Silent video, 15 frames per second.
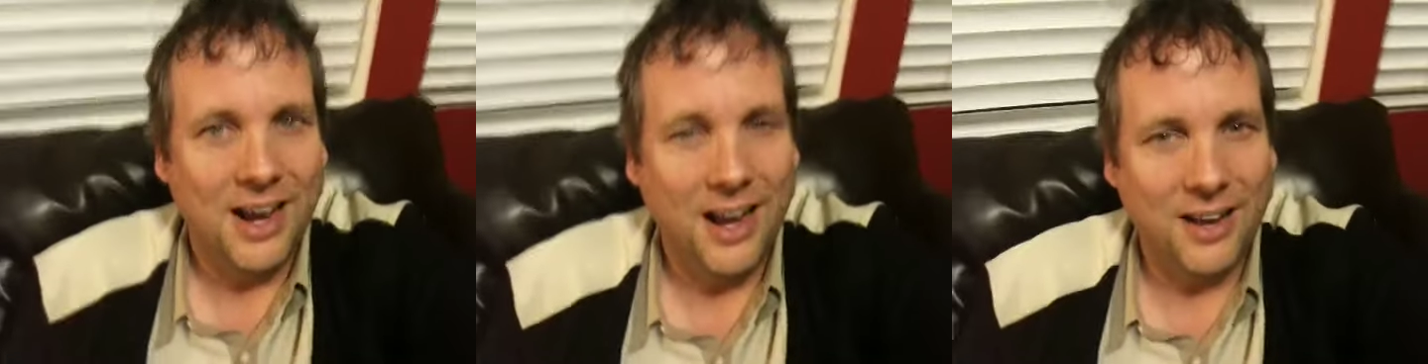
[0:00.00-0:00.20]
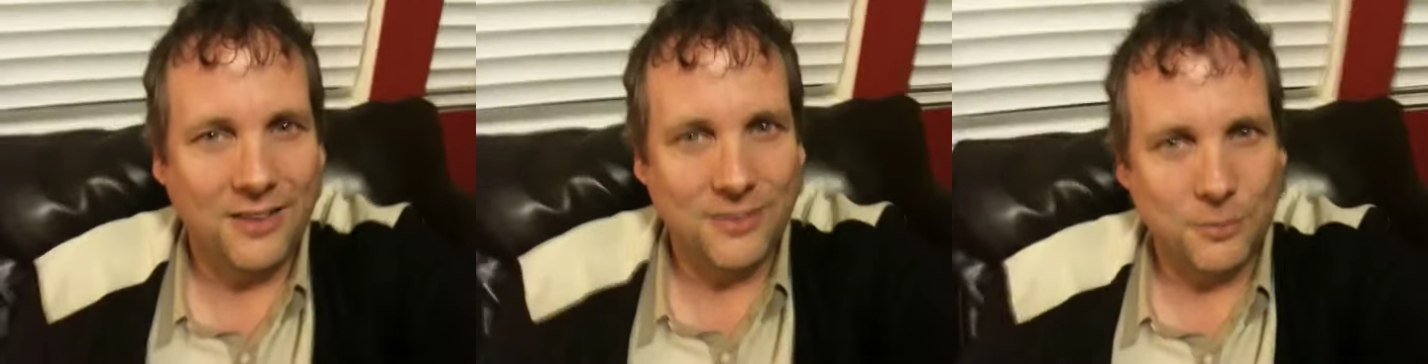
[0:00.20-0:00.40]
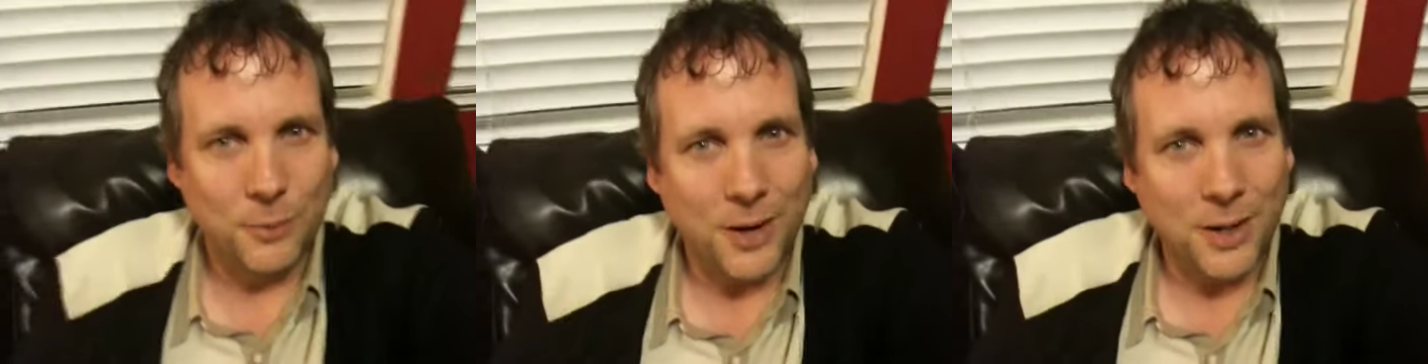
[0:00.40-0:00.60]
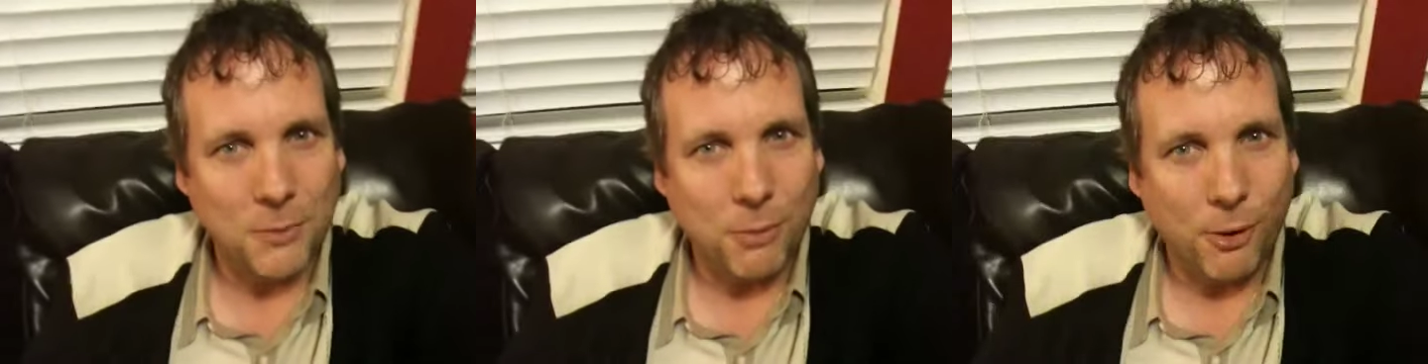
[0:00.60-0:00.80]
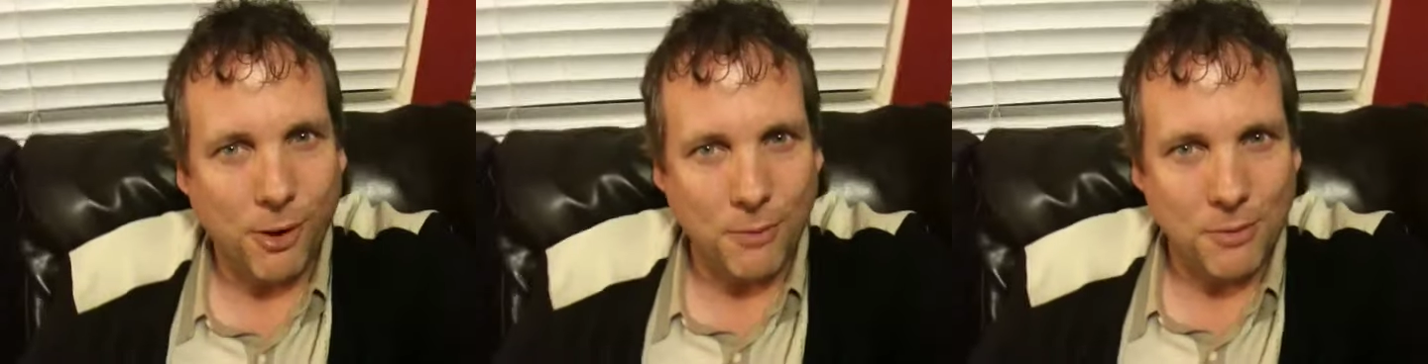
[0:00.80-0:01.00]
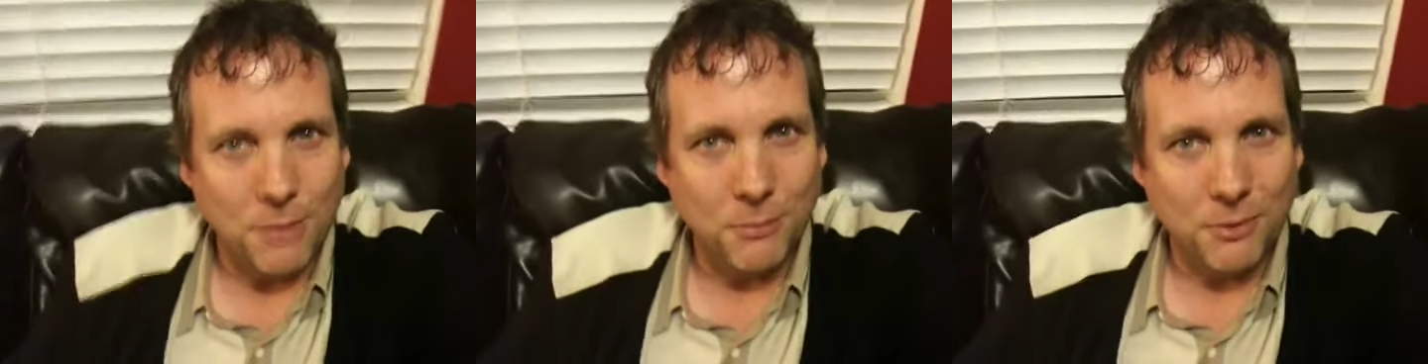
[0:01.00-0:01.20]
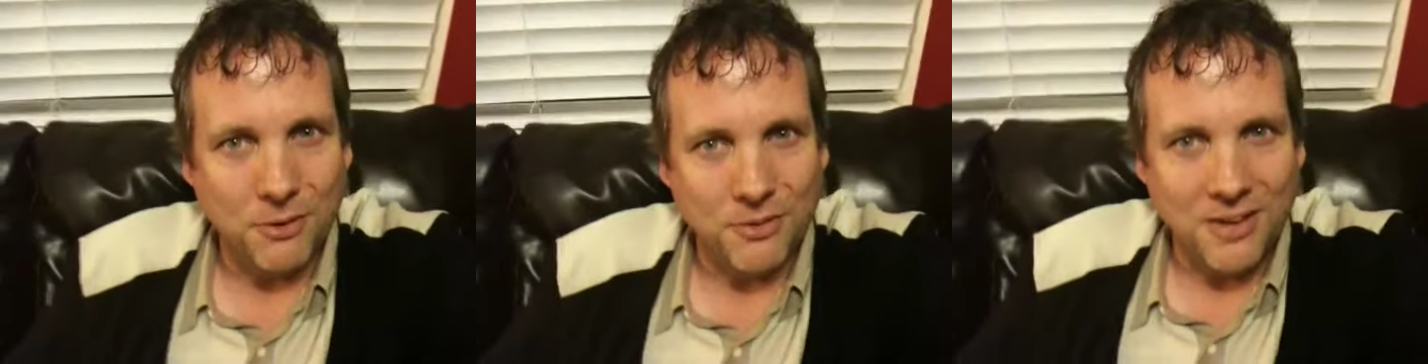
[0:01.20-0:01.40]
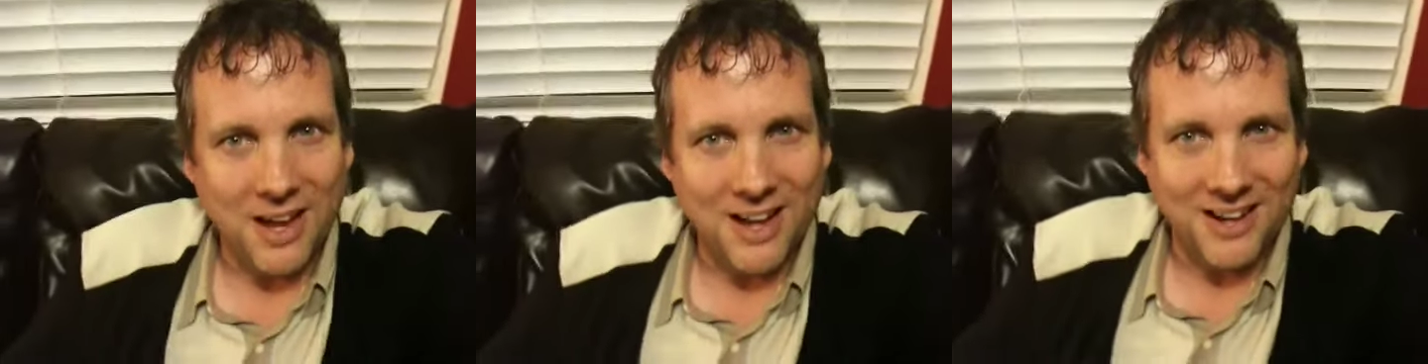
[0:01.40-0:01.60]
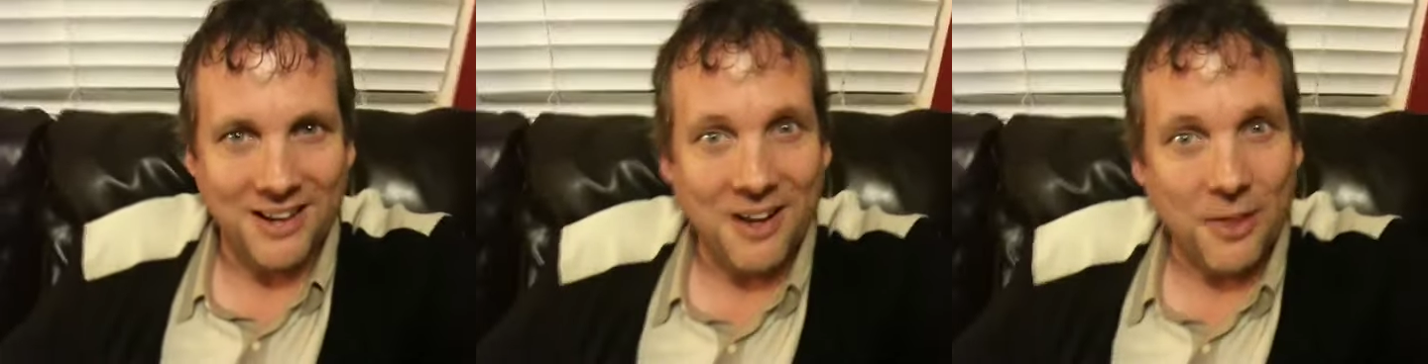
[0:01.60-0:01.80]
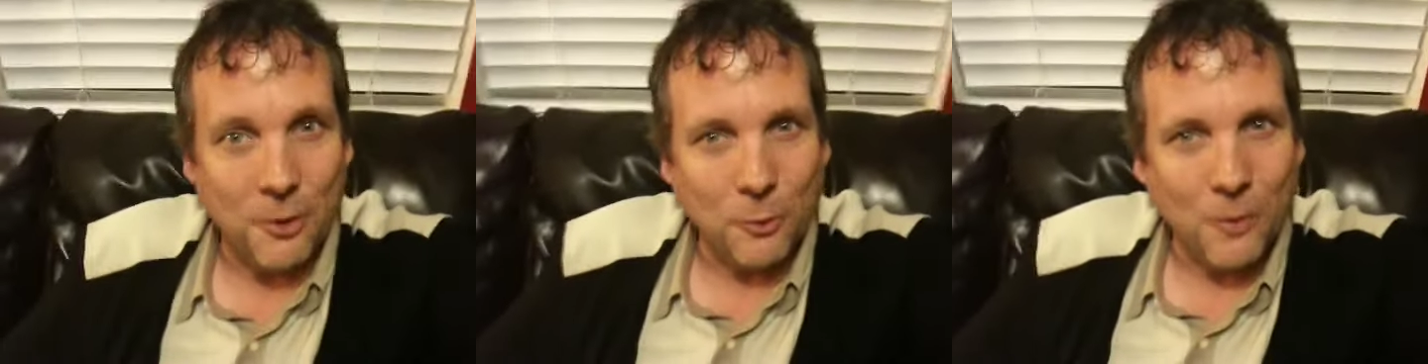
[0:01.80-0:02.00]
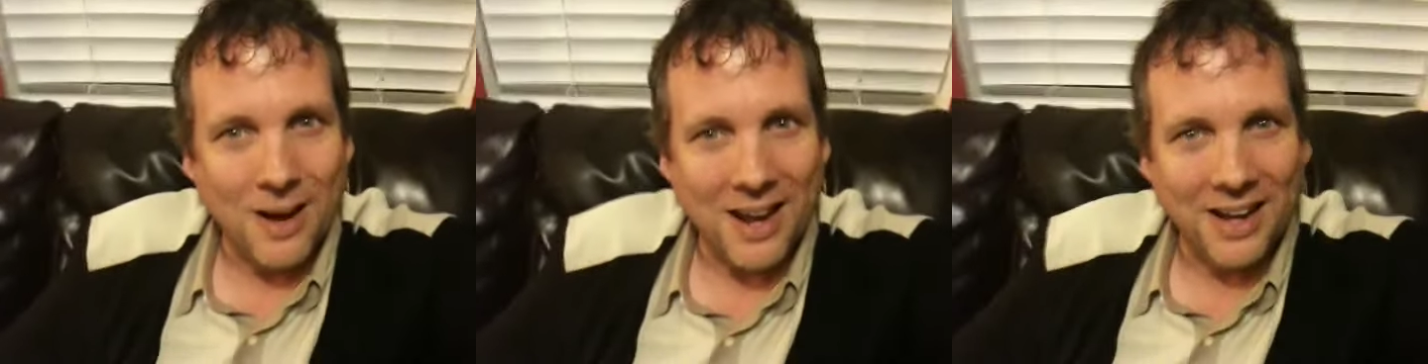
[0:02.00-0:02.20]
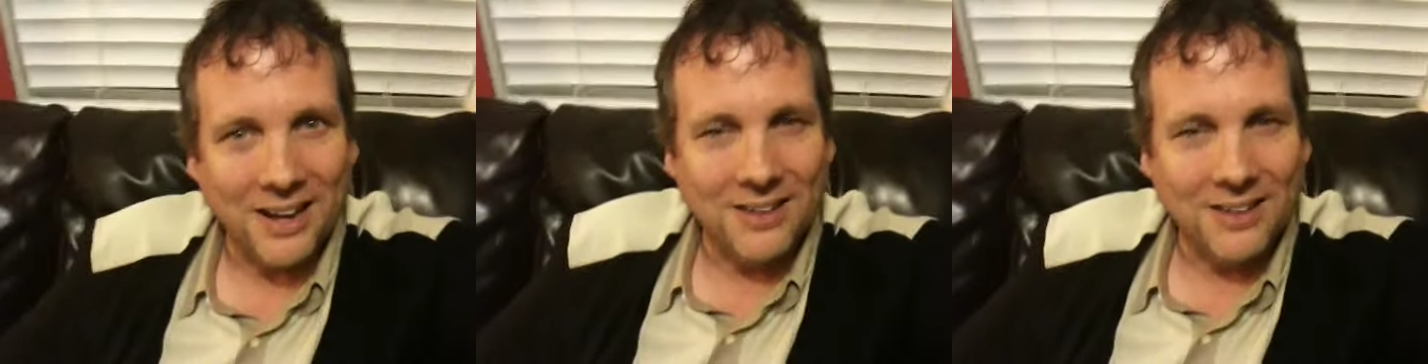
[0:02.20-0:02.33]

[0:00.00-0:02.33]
as wedding party members at another wedding.